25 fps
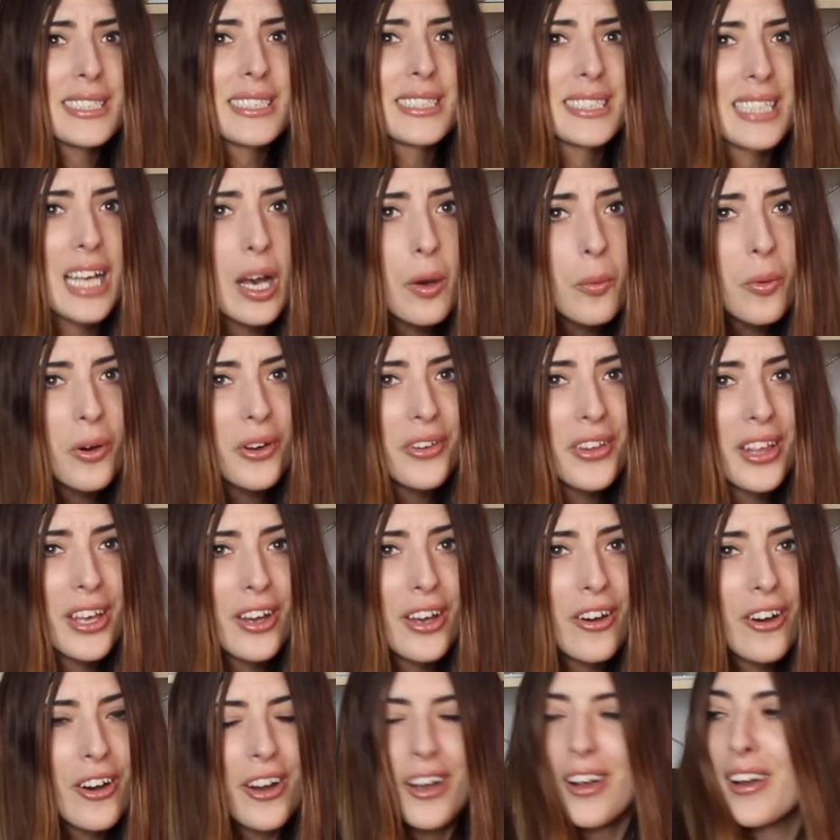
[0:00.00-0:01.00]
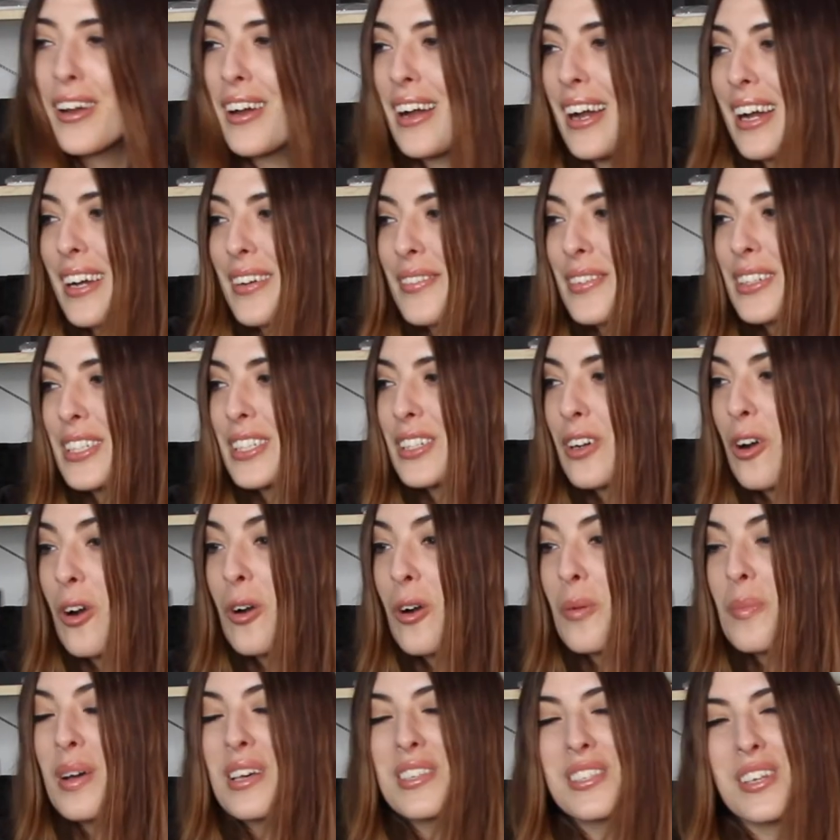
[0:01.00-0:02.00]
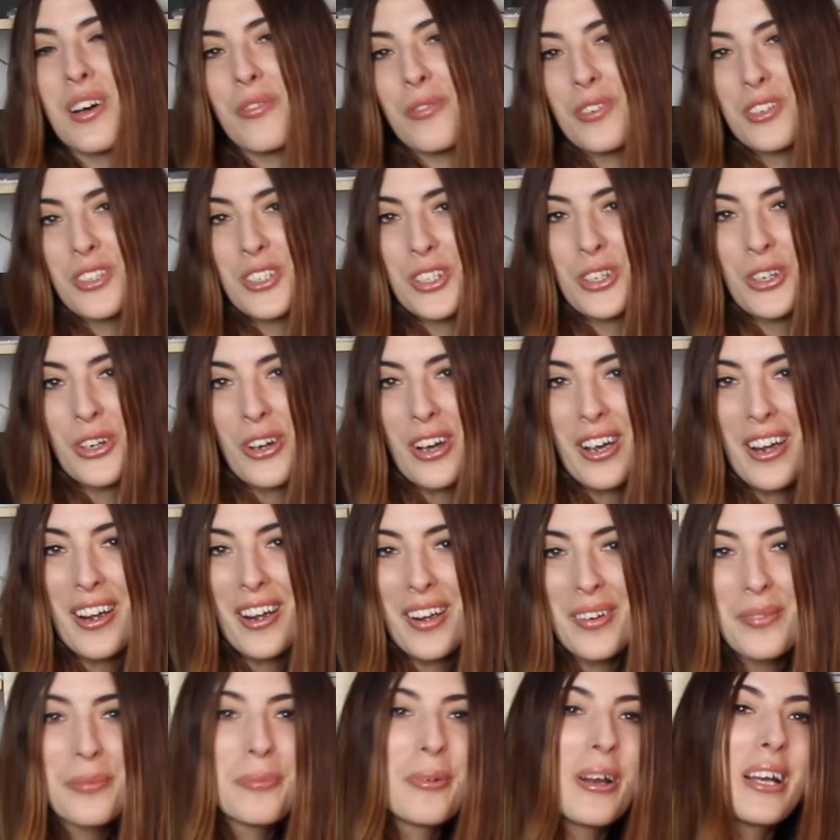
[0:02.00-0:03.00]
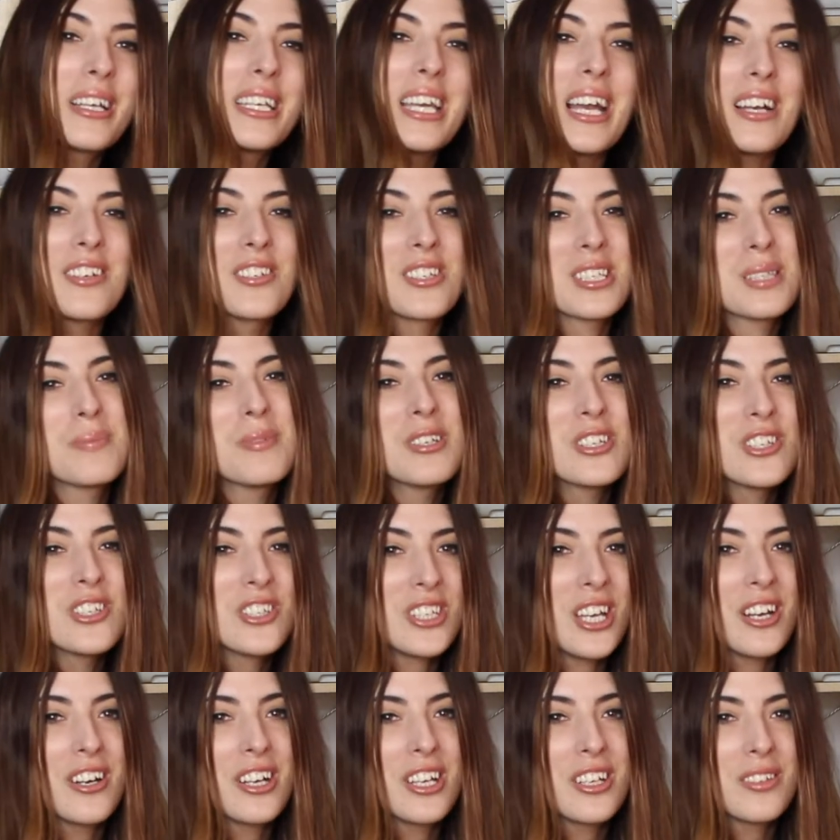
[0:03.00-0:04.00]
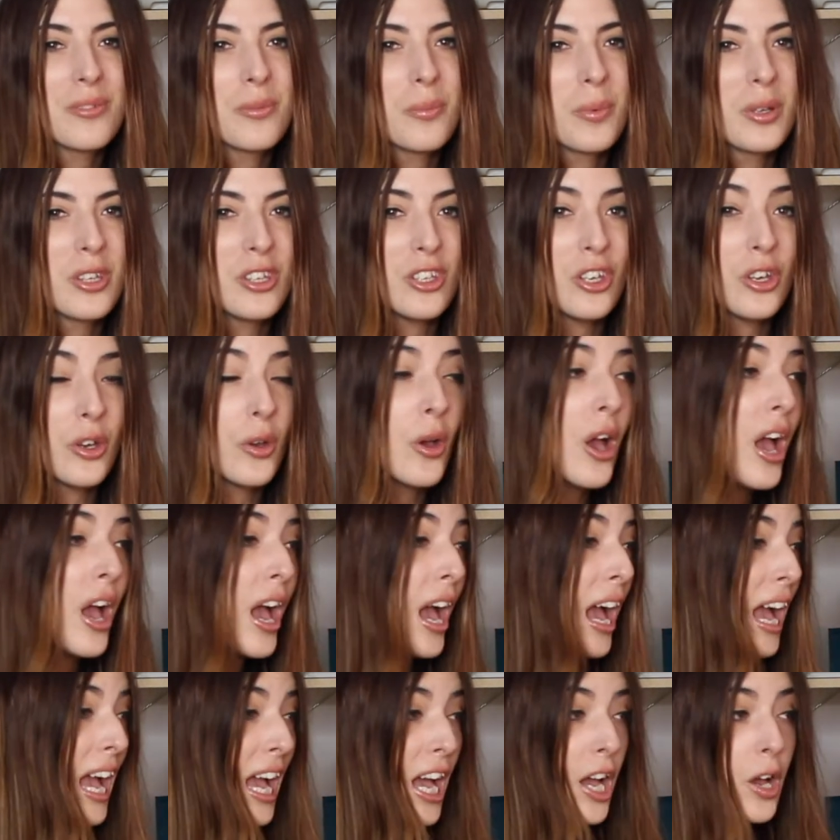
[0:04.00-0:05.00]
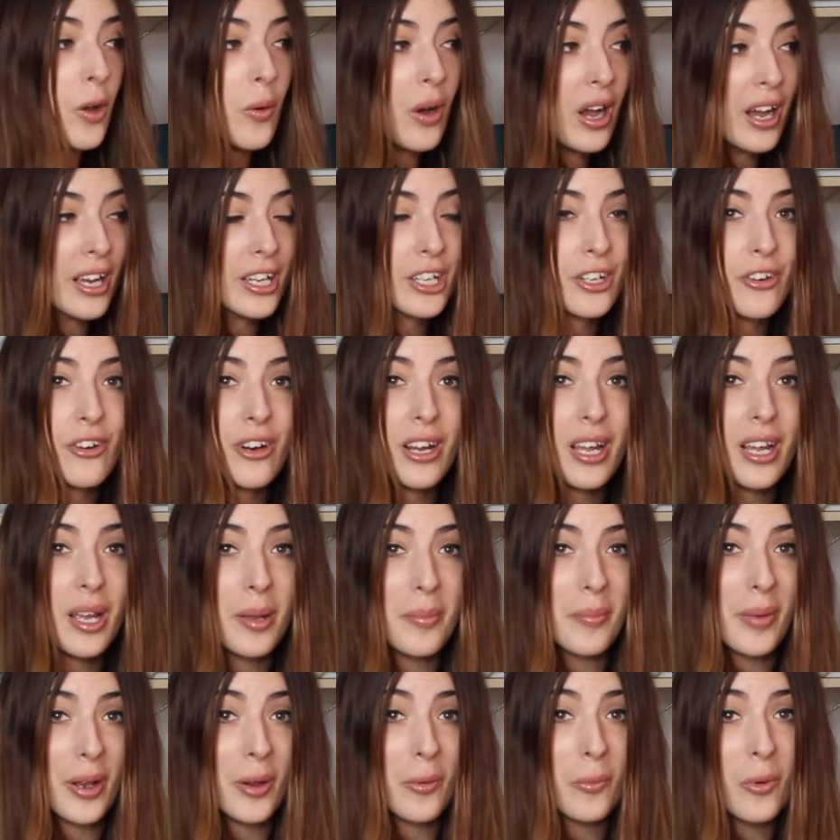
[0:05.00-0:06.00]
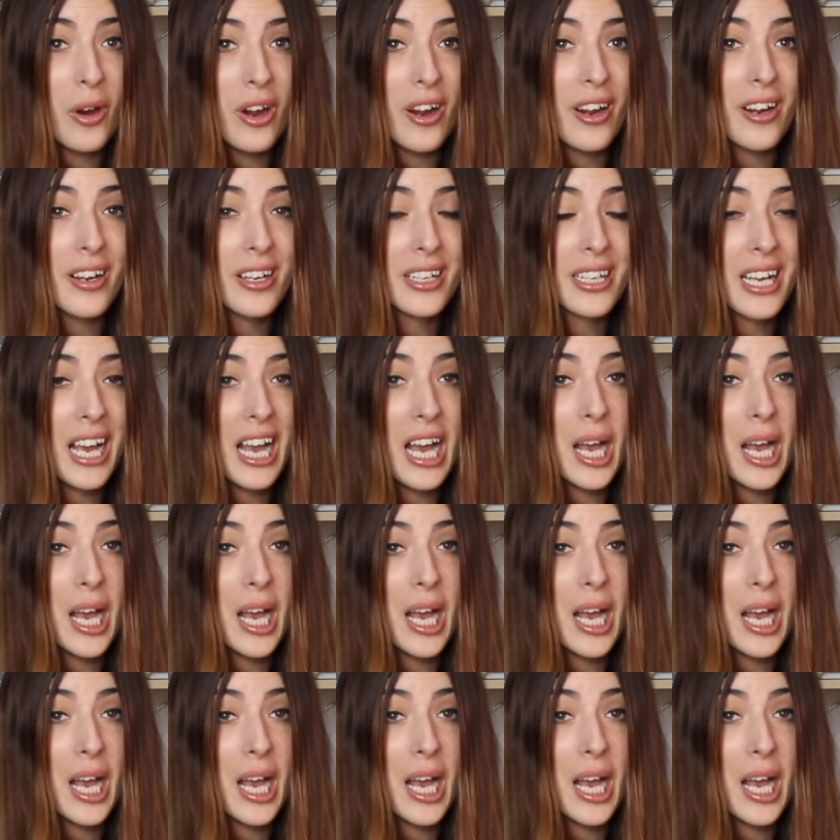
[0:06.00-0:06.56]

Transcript: Is that what they are? I wouldn't call myself a tutor, but yeah, just me sharing with you how I create my work.